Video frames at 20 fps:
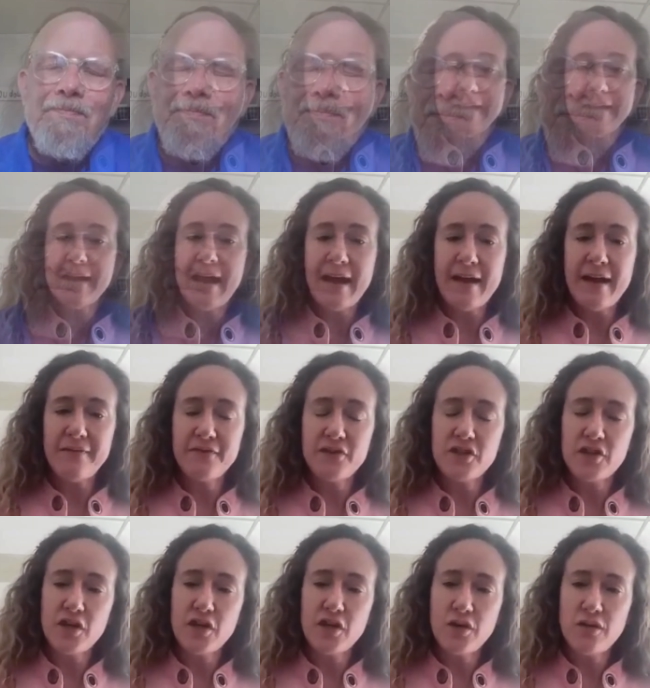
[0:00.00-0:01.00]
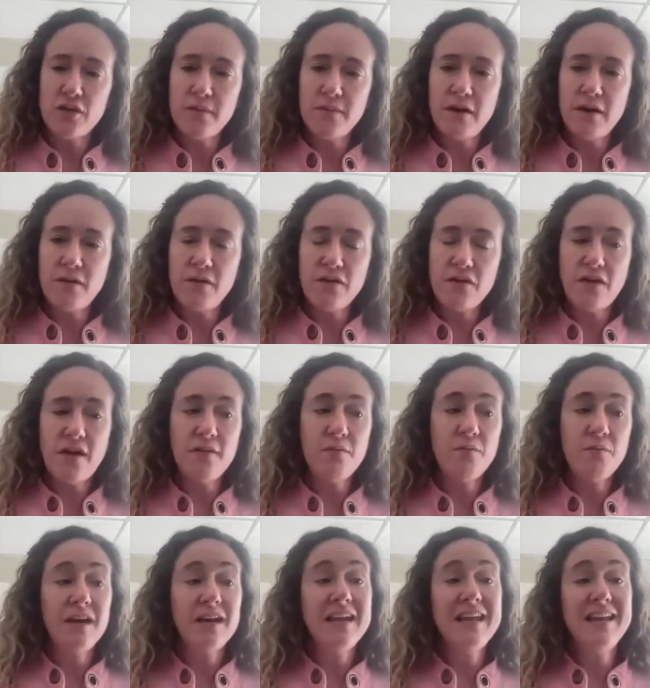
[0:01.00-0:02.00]
weekend after the
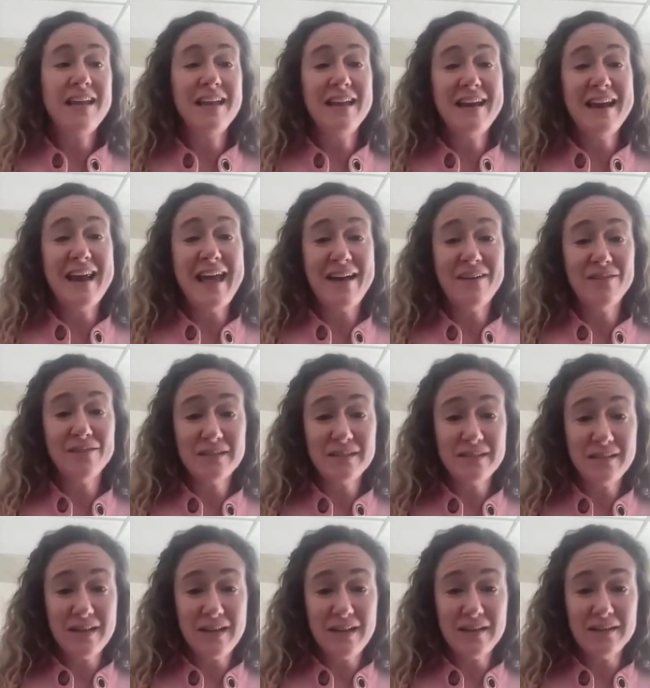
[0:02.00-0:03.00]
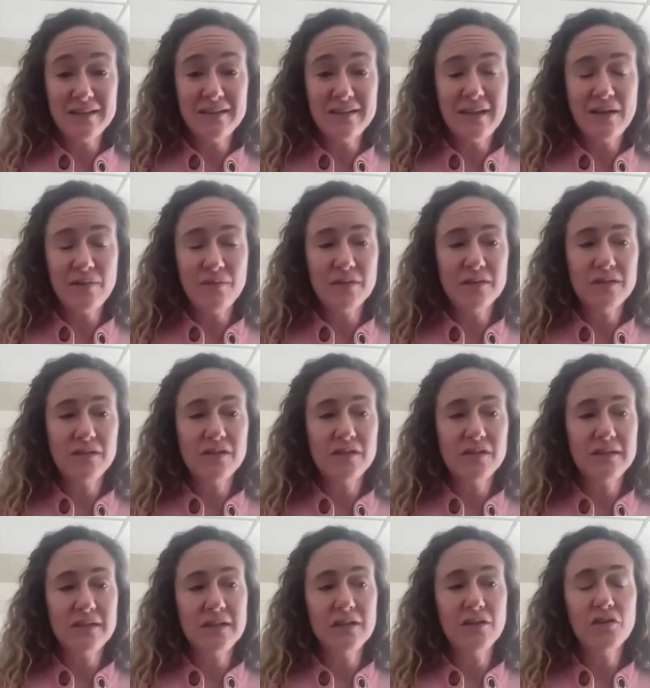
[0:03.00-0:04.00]
marathon, when he announced it, it was
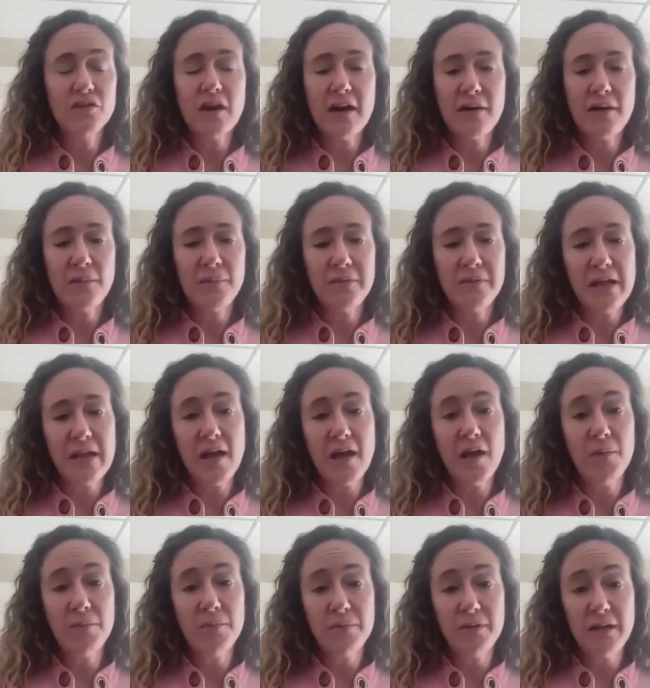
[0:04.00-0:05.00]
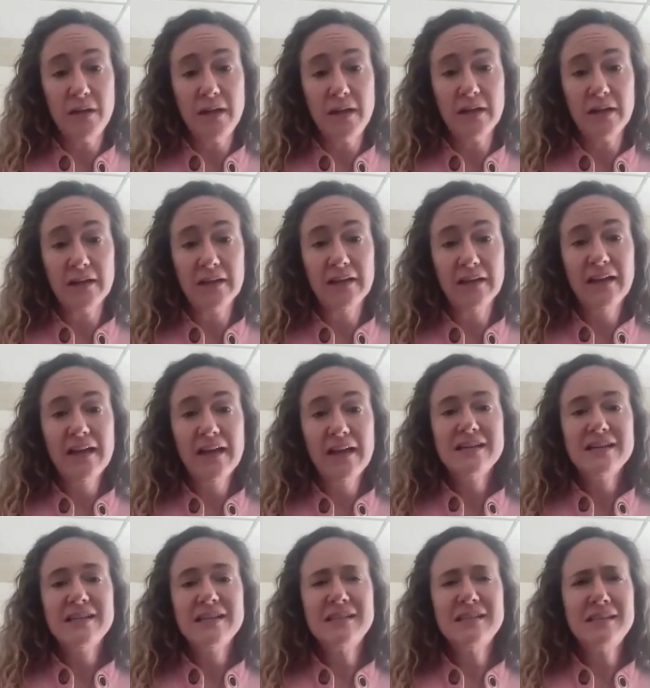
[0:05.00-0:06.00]
just incredibly humbling
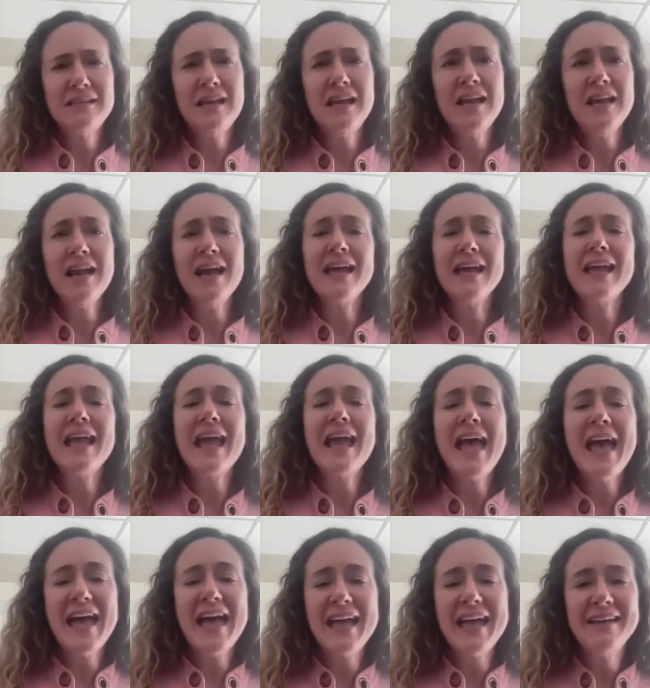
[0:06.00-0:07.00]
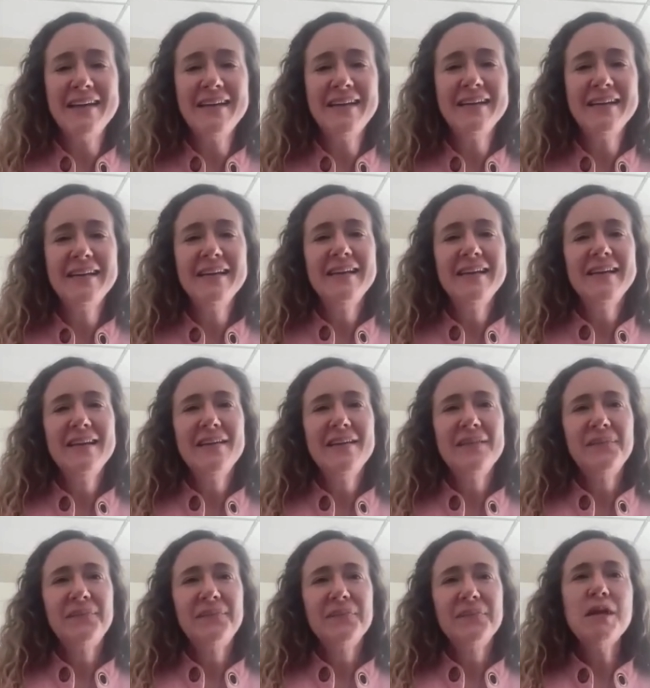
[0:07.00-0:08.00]
to see, again,
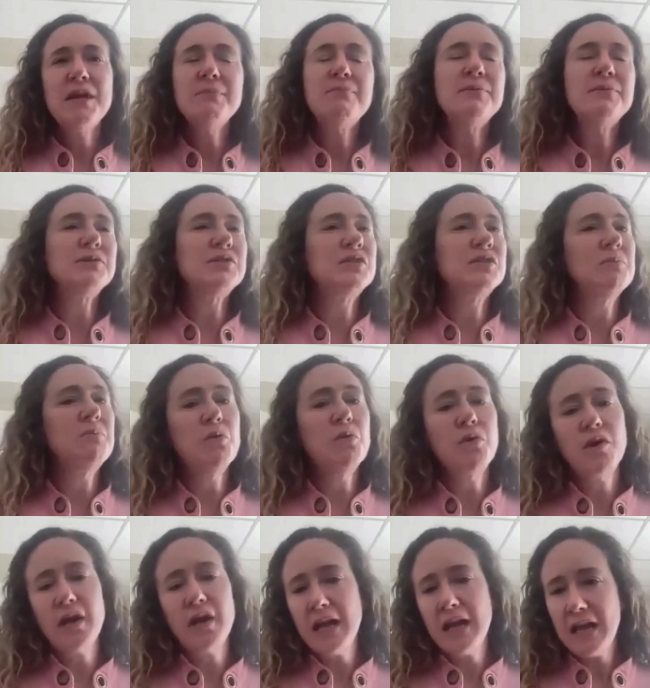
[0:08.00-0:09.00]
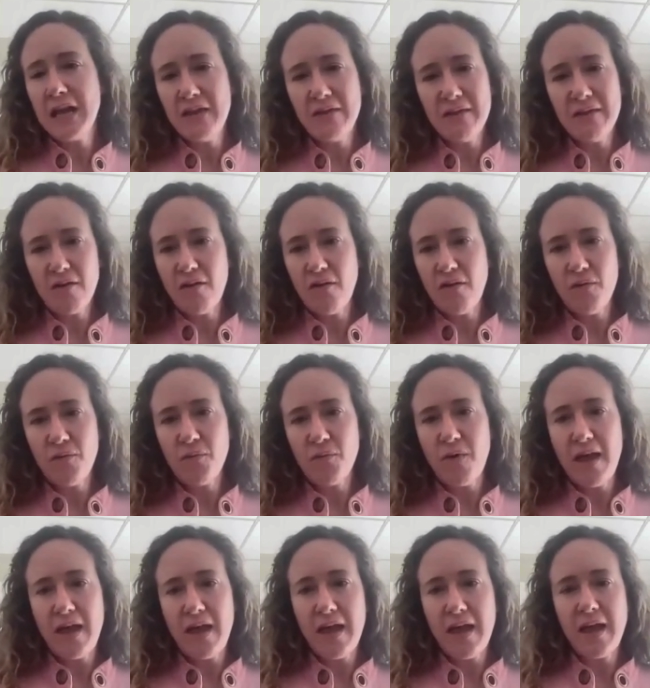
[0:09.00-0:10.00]
people supporting in their own
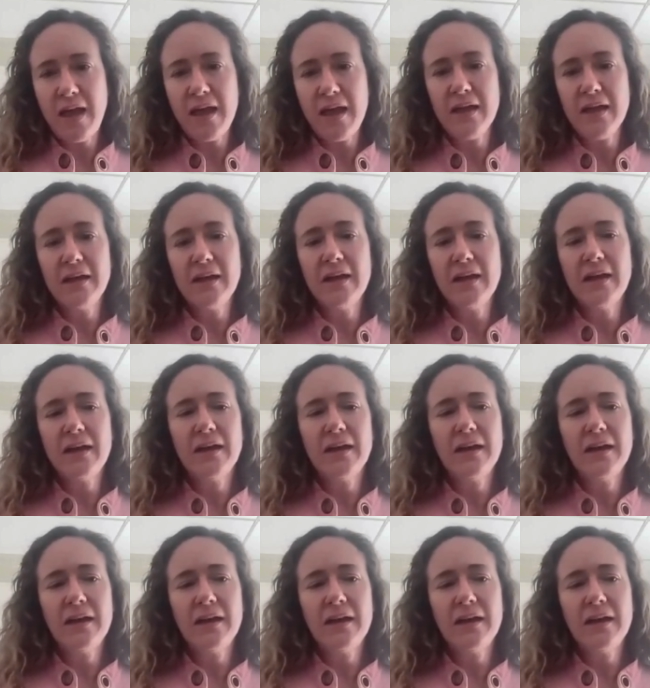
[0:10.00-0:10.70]
way.